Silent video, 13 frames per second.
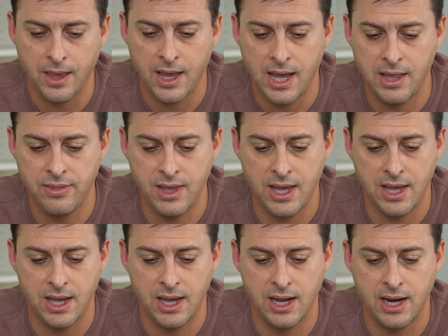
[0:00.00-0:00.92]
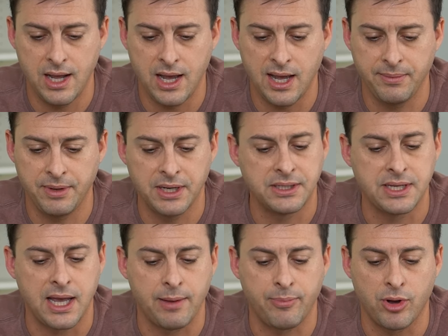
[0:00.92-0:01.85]
And then I'm going to
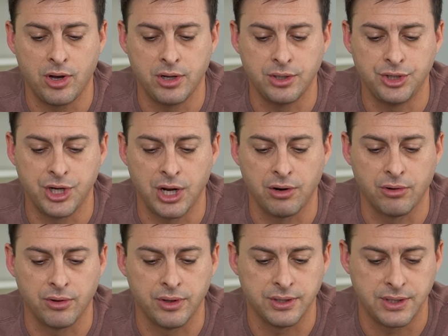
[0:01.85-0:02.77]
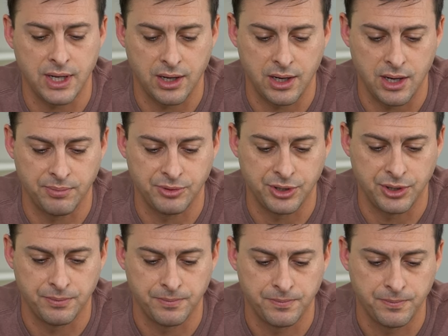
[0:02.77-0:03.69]
tap on general, the second
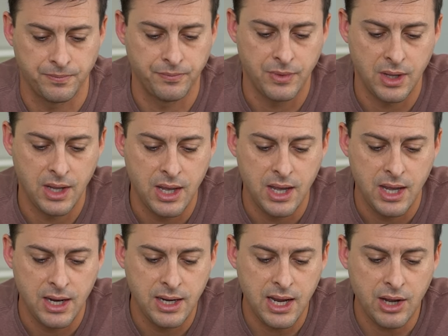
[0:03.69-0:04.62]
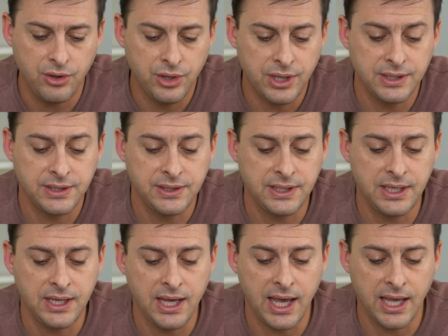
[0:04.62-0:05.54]
option. Now you can
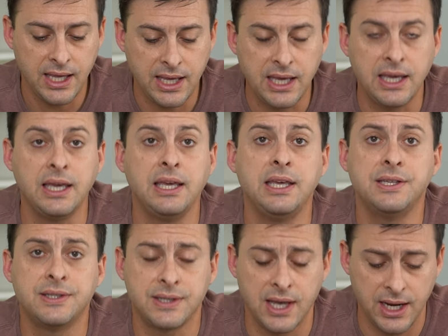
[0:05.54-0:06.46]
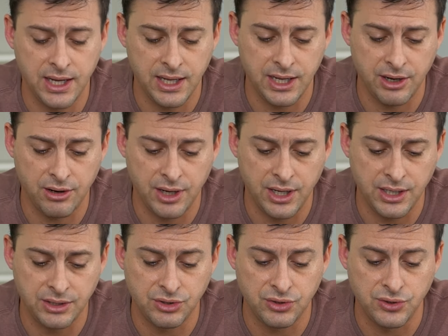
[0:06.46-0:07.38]
see a key setting here
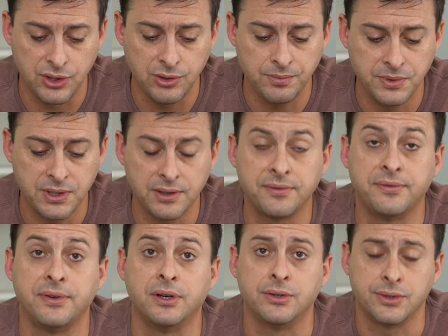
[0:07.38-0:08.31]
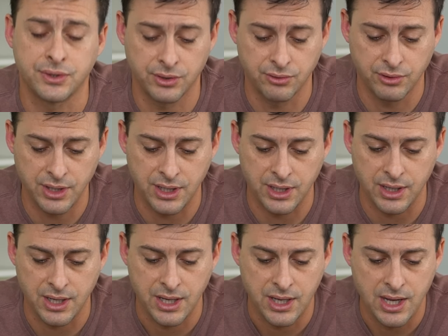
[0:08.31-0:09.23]
is zoom to fill
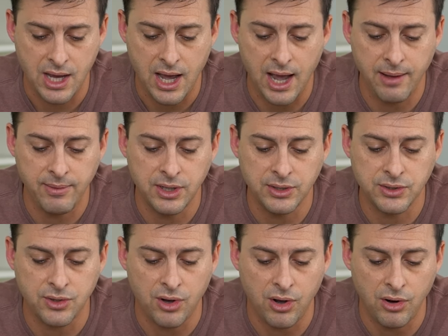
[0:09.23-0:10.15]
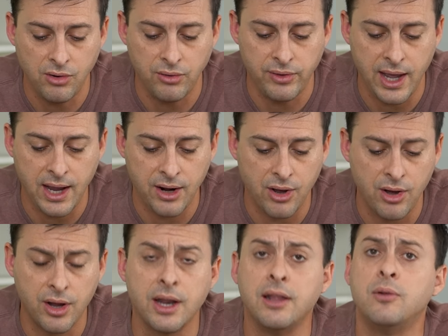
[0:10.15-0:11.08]
screen. I'm going to toggle that
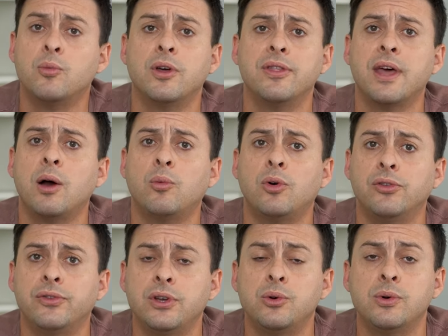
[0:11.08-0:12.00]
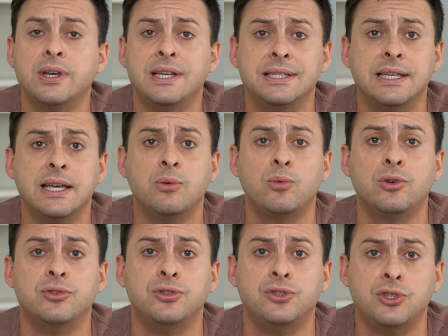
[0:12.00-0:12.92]
on and what that will do is it
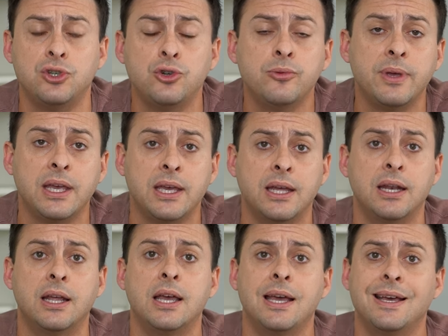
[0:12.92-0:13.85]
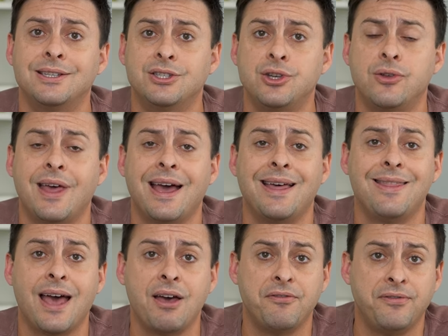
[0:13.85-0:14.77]
will zoom in so that
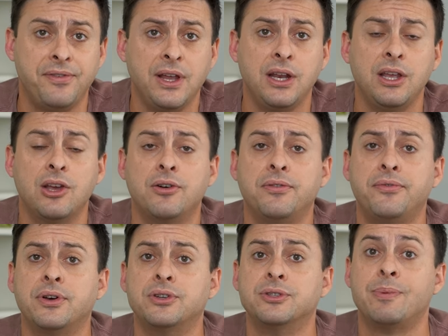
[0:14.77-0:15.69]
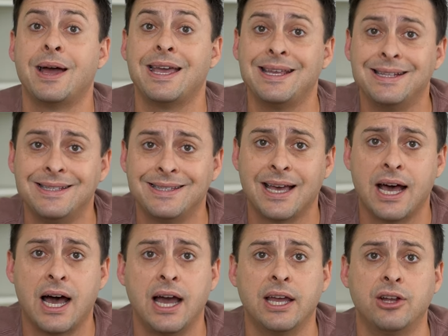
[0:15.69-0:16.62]
that video fills my
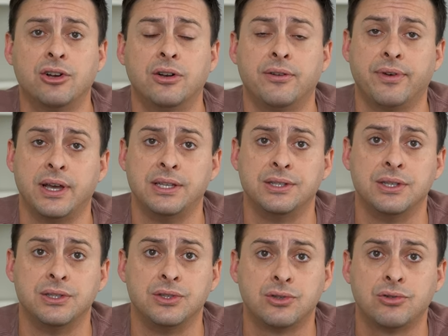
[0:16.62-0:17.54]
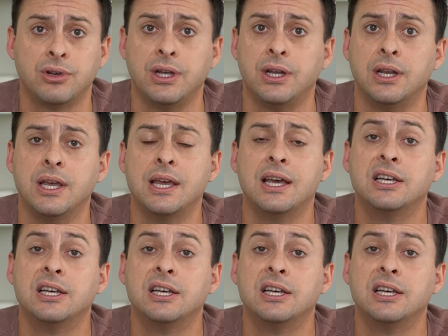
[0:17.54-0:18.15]
entire device's screen.